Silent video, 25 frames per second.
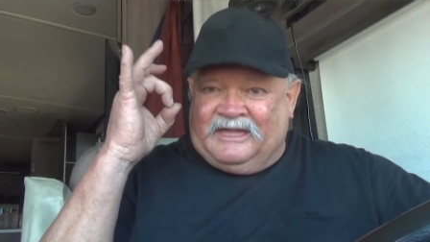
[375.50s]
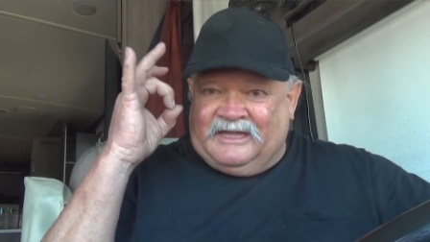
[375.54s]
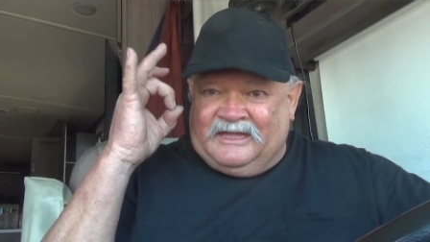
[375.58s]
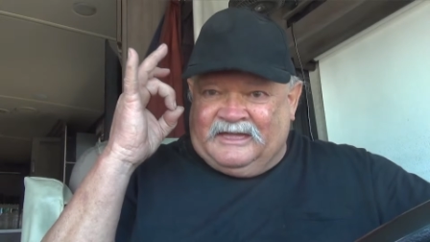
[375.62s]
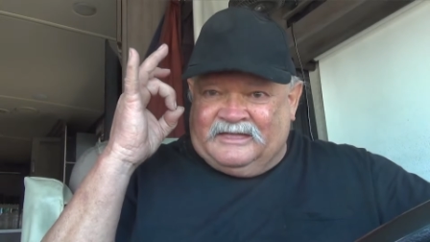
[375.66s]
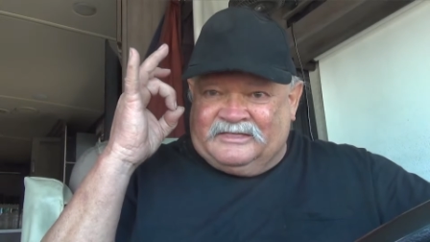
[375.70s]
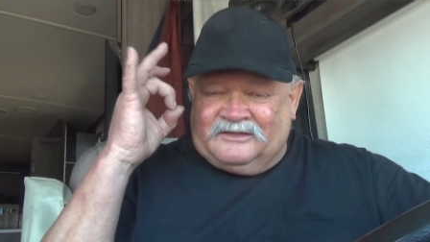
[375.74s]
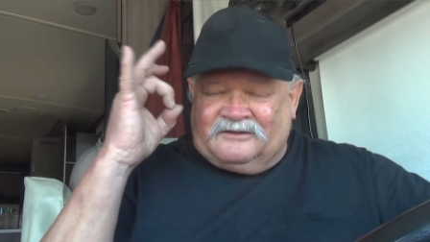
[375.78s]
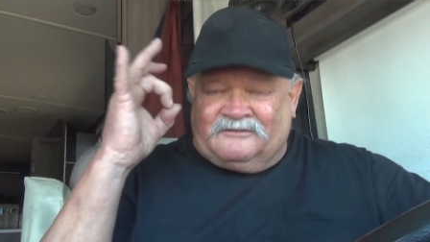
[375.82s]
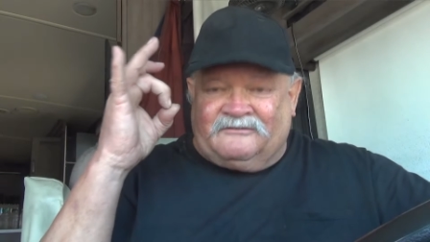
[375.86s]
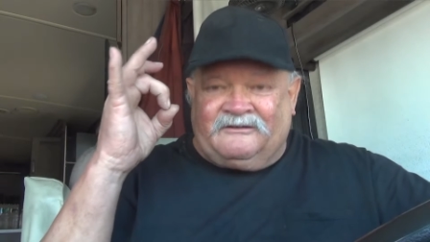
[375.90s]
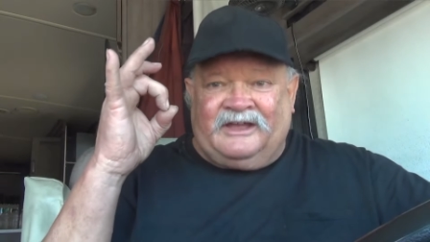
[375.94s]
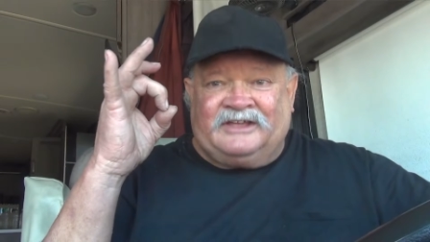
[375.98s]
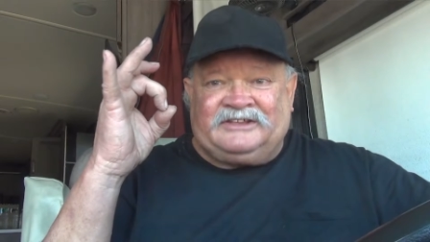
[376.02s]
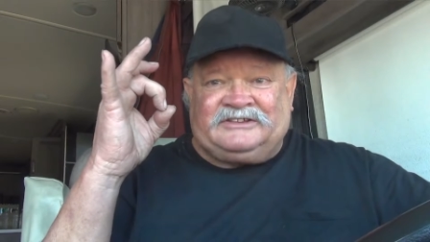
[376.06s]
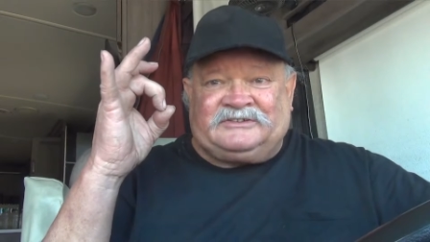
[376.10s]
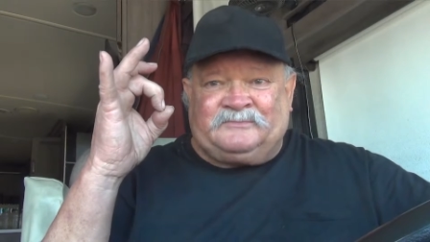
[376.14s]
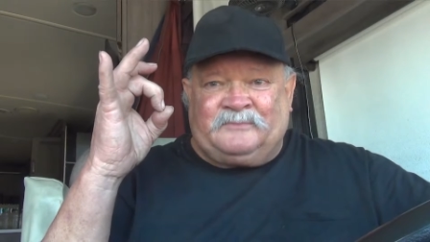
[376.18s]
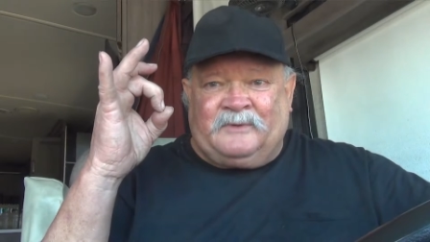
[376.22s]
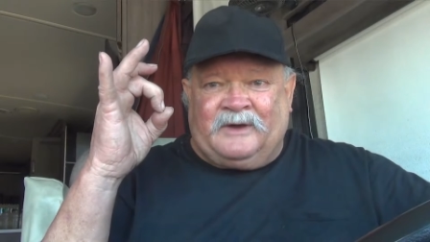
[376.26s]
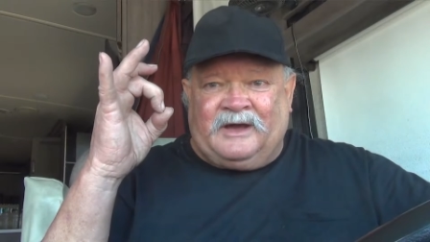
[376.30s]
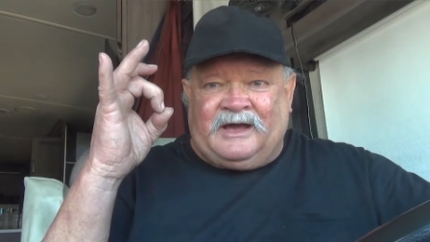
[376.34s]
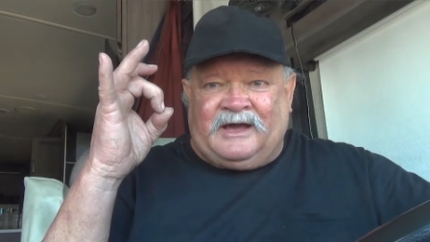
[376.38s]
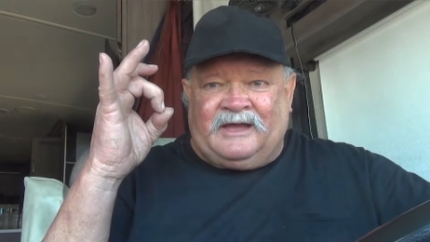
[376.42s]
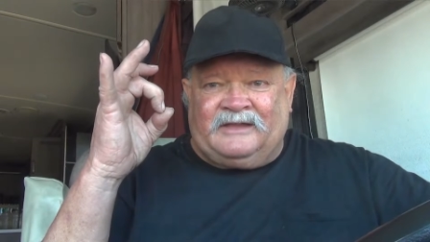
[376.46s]
in the right
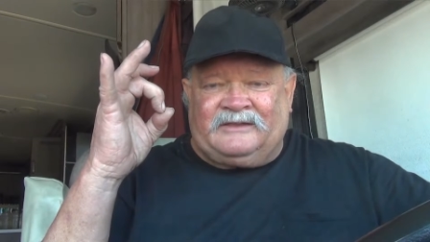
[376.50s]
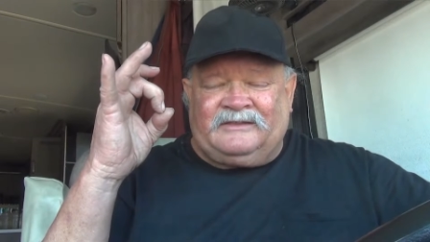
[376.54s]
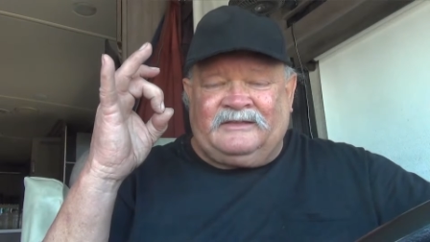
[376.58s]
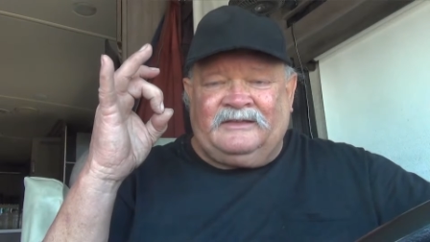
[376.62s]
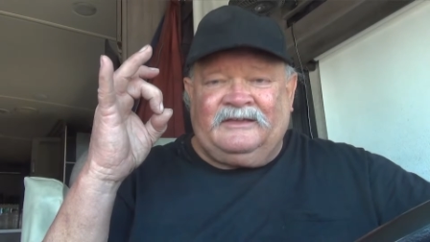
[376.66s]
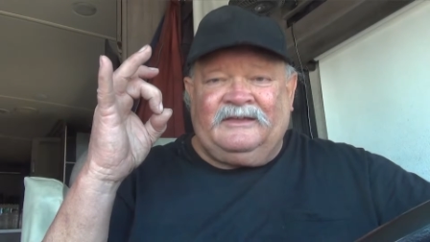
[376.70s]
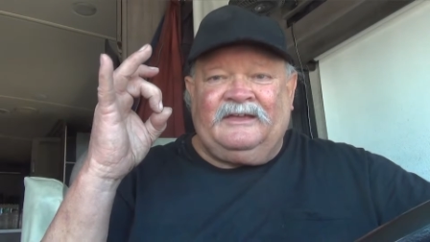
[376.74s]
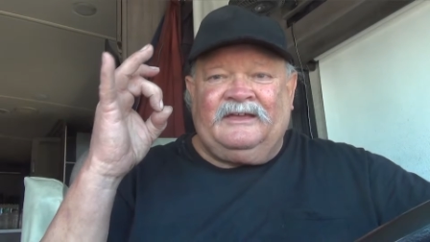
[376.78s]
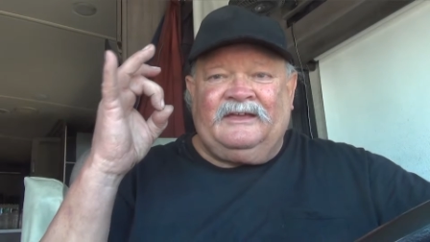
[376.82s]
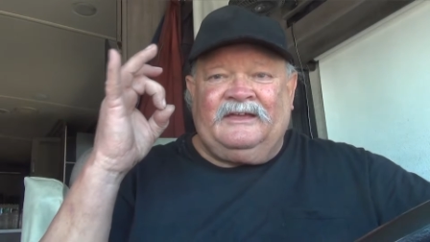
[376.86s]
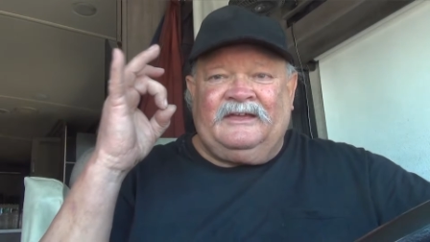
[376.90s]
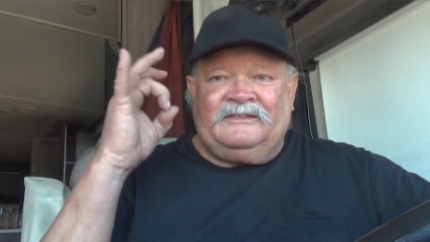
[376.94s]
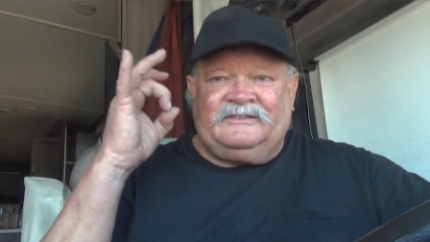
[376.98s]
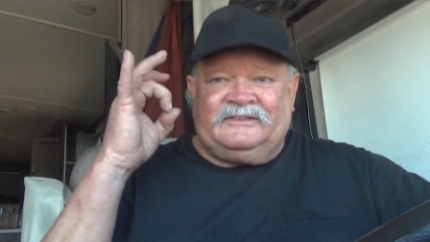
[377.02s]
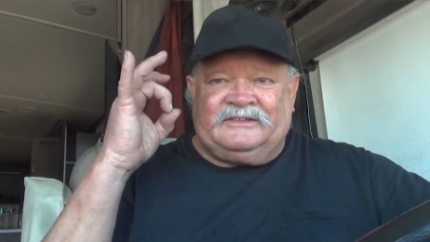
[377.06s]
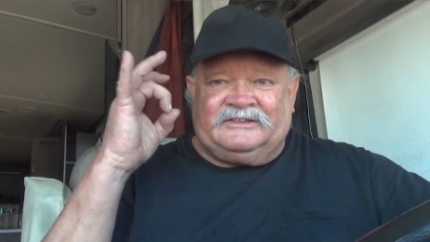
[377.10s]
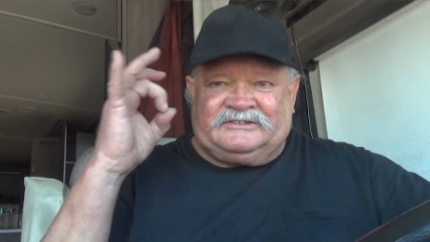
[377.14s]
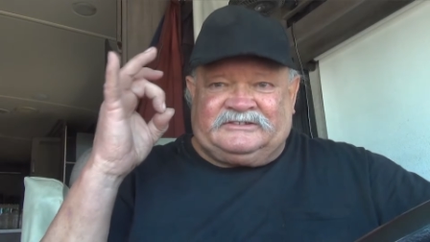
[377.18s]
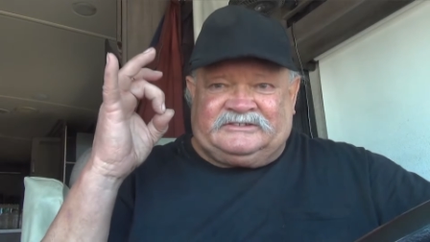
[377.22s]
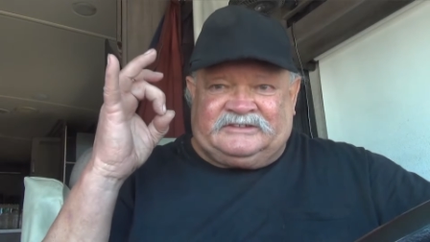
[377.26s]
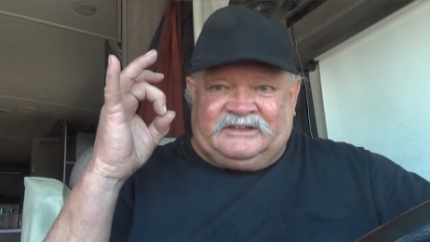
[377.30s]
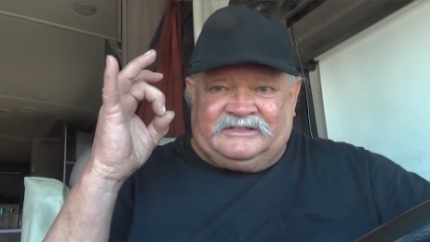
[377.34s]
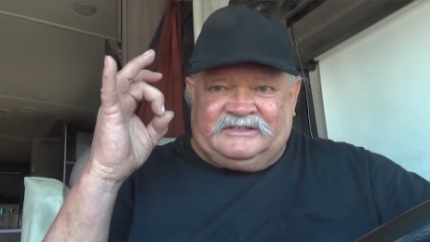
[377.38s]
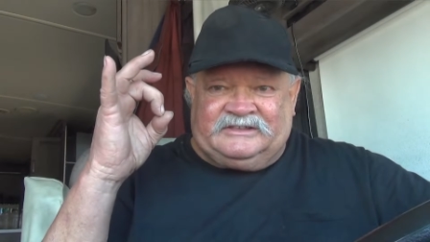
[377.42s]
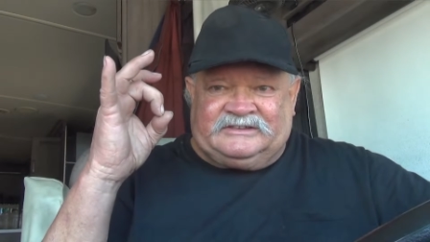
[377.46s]
spot to
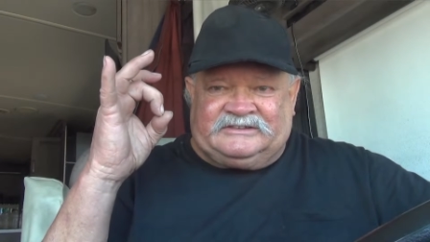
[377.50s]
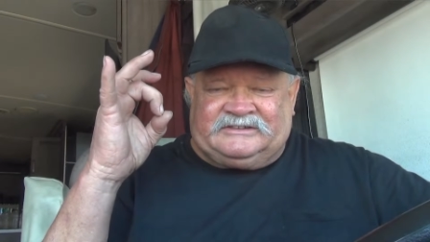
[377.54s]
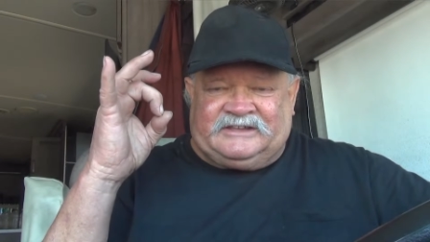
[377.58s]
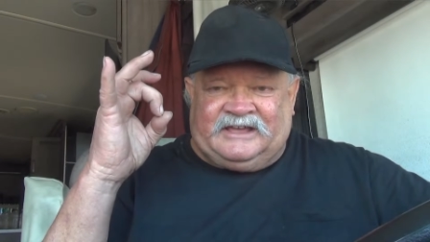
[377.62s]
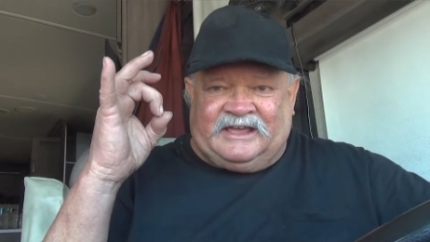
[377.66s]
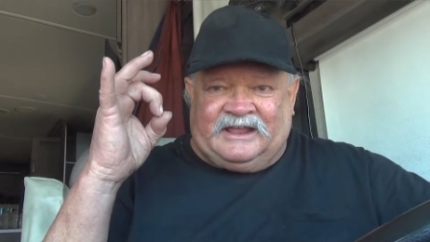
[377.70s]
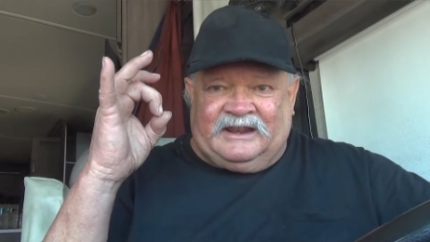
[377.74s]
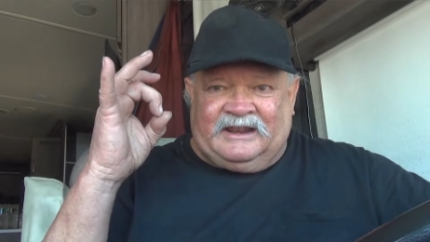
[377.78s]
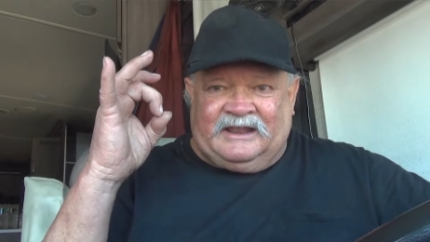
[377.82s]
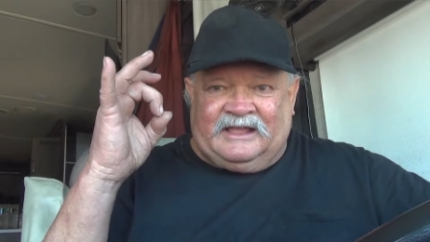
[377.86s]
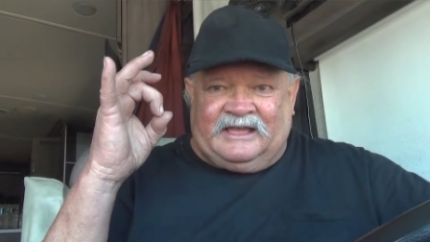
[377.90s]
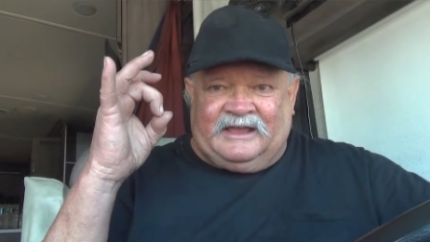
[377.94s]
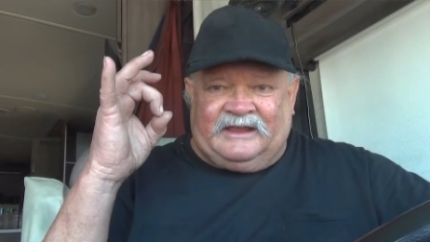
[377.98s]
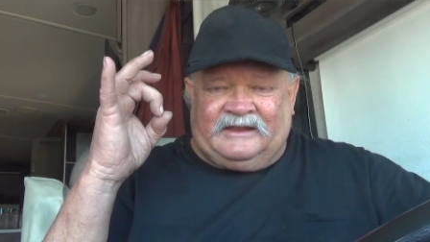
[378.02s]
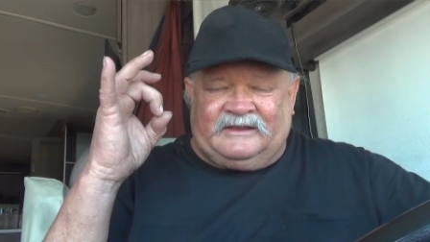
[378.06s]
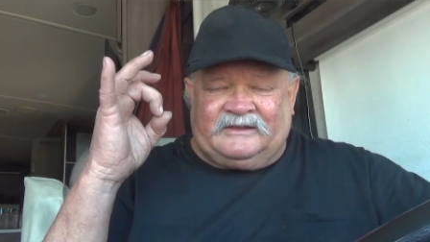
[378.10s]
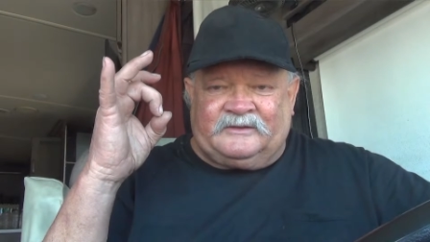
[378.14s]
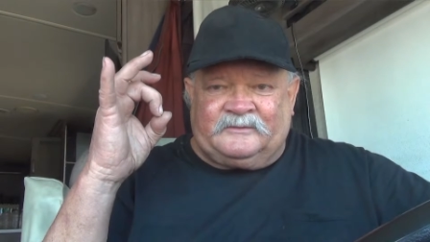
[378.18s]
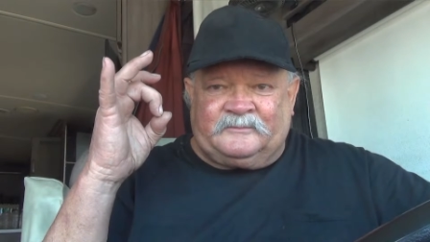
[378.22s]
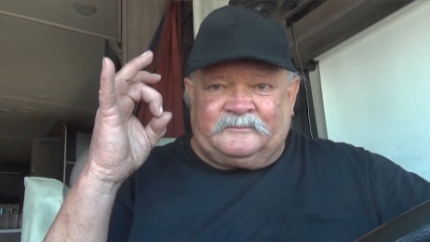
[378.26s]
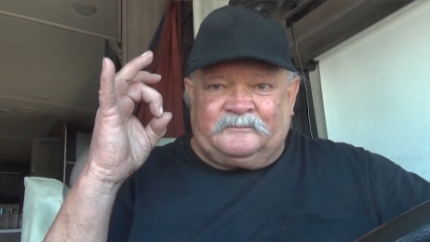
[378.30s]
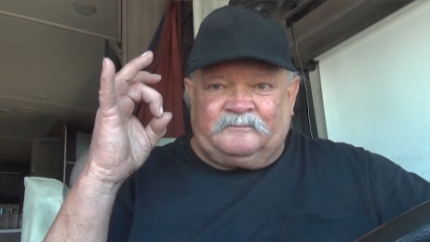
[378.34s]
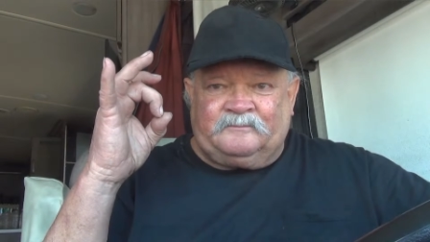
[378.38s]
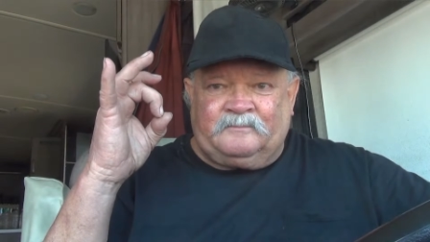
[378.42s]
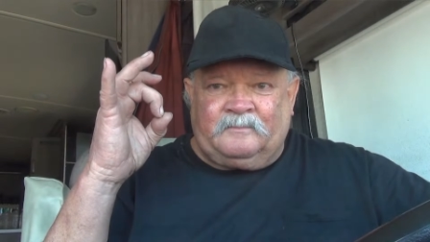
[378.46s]
see the satellite.